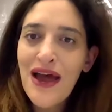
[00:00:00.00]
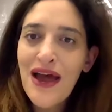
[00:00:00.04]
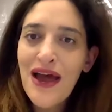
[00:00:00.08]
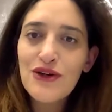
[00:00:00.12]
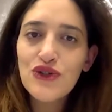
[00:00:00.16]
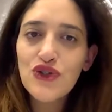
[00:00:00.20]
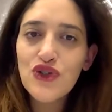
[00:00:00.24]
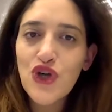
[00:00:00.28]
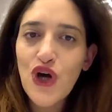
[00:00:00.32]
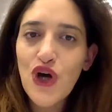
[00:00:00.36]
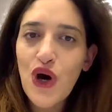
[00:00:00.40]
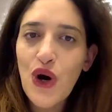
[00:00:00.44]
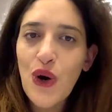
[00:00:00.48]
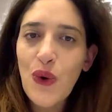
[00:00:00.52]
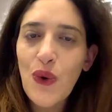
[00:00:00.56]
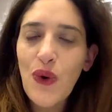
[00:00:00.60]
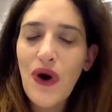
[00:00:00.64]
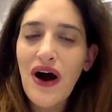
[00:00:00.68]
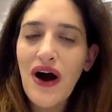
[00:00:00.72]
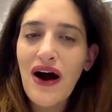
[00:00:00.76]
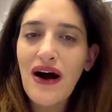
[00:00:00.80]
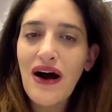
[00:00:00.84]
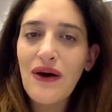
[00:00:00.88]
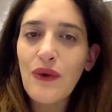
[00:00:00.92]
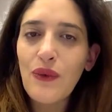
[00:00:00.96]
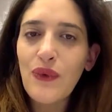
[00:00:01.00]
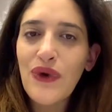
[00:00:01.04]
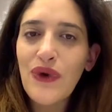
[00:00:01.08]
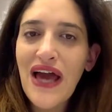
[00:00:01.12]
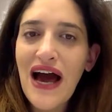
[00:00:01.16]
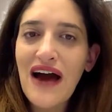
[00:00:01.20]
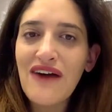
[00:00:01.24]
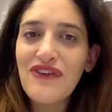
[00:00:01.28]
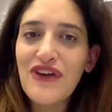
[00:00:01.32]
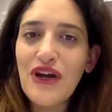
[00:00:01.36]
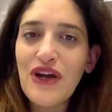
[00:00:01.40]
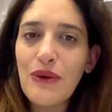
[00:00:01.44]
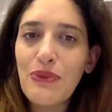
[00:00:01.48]
So we
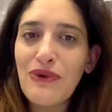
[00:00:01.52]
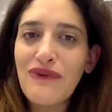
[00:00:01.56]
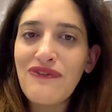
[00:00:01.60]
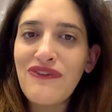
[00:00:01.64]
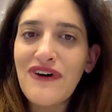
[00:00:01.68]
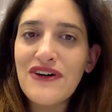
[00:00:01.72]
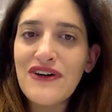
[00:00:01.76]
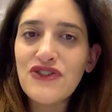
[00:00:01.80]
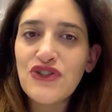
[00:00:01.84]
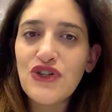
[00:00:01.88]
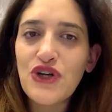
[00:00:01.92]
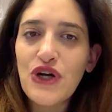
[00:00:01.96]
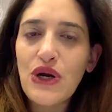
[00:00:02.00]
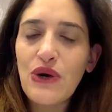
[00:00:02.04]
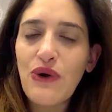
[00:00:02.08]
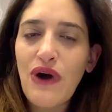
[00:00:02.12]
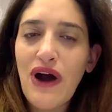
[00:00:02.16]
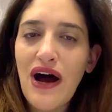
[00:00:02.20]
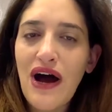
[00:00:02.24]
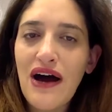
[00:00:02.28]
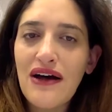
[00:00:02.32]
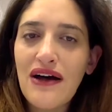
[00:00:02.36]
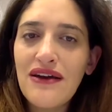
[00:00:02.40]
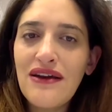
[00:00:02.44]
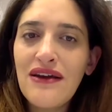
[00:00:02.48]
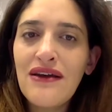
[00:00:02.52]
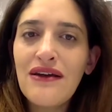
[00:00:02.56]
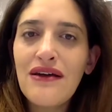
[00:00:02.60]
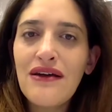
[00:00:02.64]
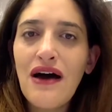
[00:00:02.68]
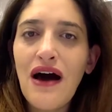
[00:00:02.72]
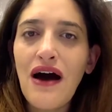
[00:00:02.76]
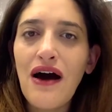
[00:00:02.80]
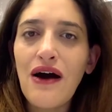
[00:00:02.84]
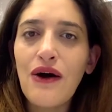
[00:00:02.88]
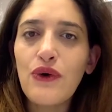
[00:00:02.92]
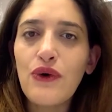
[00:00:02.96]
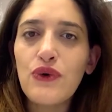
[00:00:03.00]
have here Professor Eiran,
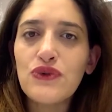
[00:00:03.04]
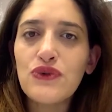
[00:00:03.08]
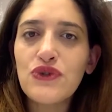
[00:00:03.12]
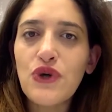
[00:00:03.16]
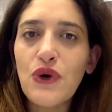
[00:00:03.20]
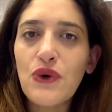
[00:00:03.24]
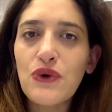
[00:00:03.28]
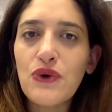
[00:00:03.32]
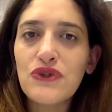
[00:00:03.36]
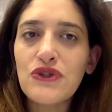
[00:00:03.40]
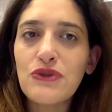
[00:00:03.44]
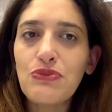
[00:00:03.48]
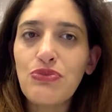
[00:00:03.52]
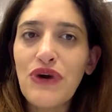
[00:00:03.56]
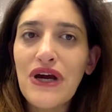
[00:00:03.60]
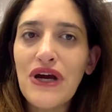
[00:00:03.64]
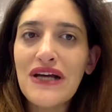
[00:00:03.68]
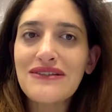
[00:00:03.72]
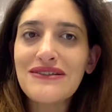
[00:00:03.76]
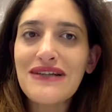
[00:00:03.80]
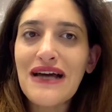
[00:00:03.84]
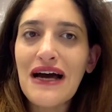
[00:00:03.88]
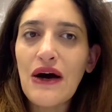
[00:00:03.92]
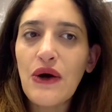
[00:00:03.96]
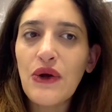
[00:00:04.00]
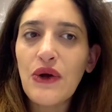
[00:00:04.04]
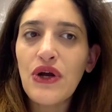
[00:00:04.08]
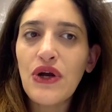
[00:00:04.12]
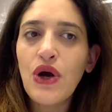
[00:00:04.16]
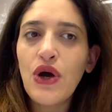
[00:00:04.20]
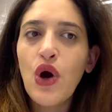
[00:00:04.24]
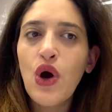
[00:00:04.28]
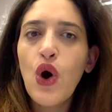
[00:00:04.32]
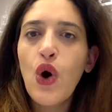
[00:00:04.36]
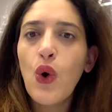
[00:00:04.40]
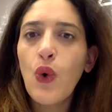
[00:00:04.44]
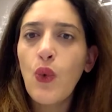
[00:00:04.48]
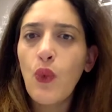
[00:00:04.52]
who's going to break down
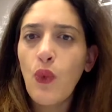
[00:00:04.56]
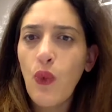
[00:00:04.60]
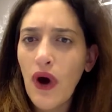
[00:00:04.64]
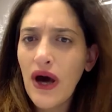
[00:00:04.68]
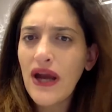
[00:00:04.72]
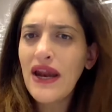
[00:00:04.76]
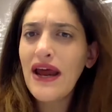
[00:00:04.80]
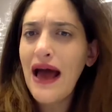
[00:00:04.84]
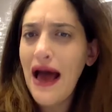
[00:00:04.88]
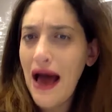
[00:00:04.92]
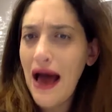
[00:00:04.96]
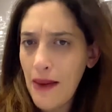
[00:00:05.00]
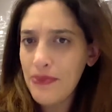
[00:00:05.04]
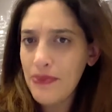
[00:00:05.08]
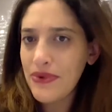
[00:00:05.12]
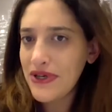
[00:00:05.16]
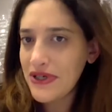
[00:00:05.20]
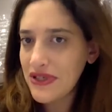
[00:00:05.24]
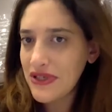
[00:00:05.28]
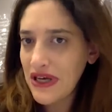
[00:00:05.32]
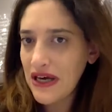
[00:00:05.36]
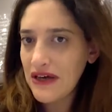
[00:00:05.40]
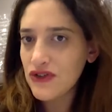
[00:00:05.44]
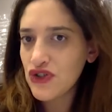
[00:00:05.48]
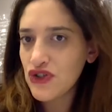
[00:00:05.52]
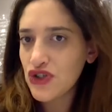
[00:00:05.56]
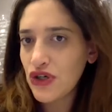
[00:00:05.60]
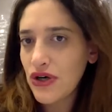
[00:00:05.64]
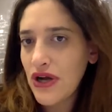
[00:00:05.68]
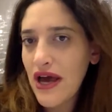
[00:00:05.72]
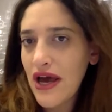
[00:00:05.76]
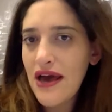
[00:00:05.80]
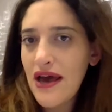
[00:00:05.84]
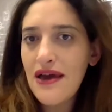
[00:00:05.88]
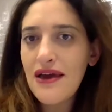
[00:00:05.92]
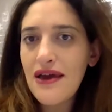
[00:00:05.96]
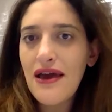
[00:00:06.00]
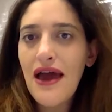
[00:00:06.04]
what happened
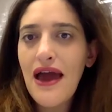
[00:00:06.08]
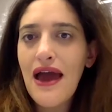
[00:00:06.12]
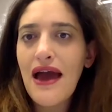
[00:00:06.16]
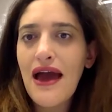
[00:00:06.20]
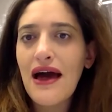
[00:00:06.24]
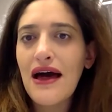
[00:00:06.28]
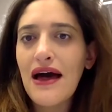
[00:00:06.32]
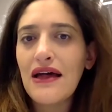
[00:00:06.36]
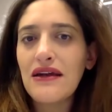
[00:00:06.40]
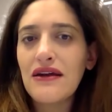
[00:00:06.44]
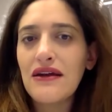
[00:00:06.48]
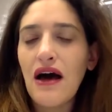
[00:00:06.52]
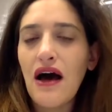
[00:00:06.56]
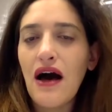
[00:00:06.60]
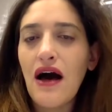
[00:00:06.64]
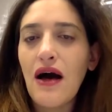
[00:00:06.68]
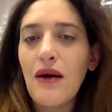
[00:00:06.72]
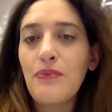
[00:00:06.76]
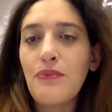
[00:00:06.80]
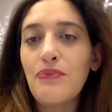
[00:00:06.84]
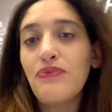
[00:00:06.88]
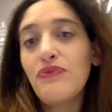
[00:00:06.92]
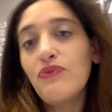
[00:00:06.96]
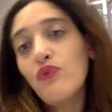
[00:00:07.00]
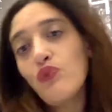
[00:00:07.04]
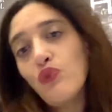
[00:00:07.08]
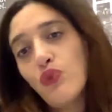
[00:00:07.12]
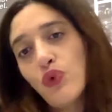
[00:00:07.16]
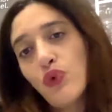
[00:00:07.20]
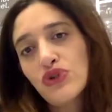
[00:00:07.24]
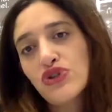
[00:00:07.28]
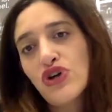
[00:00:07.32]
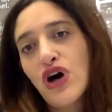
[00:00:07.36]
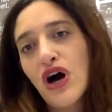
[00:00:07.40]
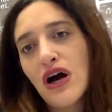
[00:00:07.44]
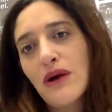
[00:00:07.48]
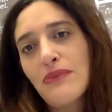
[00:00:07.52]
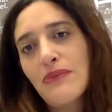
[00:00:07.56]
yesterday, and we'll
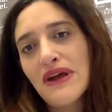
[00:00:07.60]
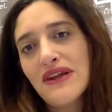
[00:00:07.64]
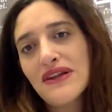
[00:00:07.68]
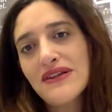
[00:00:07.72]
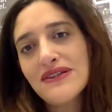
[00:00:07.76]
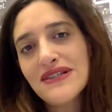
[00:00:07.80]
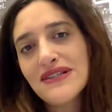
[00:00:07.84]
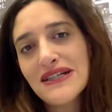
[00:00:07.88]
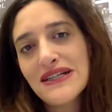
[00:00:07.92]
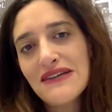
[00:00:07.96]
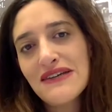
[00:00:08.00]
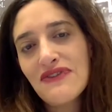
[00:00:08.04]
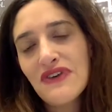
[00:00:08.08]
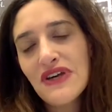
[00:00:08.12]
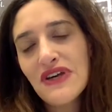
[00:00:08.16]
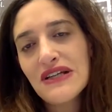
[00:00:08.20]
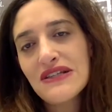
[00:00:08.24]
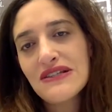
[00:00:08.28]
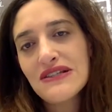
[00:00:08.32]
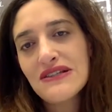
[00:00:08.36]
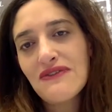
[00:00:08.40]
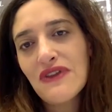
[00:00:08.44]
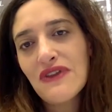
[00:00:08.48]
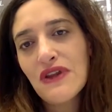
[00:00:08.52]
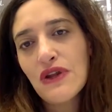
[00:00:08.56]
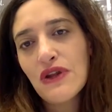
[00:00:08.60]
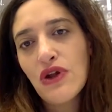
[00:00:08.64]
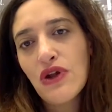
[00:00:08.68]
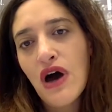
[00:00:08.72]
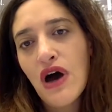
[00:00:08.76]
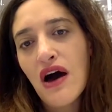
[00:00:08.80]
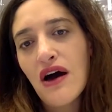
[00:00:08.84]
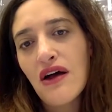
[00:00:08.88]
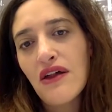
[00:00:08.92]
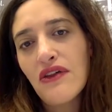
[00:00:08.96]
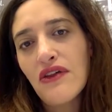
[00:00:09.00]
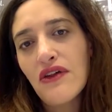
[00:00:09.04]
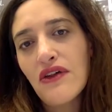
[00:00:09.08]
talk about the significance
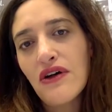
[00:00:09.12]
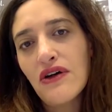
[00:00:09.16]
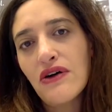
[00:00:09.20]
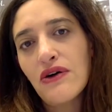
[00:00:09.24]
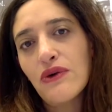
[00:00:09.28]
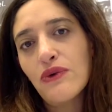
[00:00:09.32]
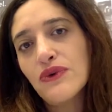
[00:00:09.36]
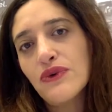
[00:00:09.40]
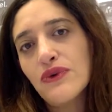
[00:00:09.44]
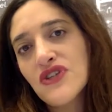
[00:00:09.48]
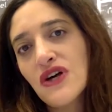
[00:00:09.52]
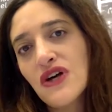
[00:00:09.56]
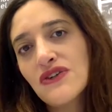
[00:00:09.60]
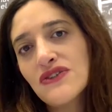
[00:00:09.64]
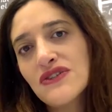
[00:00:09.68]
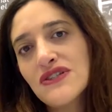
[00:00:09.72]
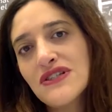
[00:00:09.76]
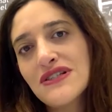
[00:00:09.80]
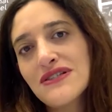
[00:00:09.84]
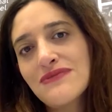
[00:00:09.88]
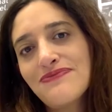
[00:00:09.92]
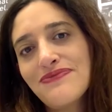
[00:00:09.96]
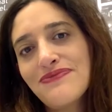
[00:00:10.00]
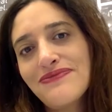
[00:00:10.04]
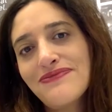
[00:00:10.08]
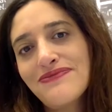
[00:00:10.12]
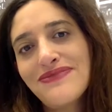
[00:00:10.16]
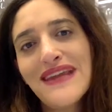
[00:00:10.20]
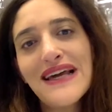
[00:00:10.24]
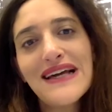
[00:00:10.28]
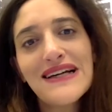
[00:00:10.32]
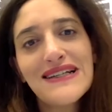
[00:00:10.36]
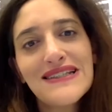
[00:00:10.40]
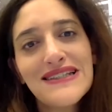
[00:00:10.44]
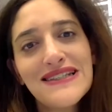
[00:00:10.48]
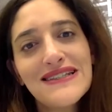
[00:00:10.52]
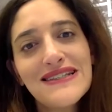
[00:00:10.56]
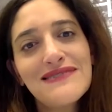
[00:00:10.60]
of the results.
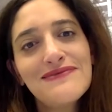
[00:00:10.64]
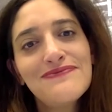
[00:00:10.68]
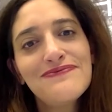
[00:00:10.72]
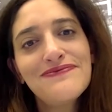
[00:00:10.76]
Thanks.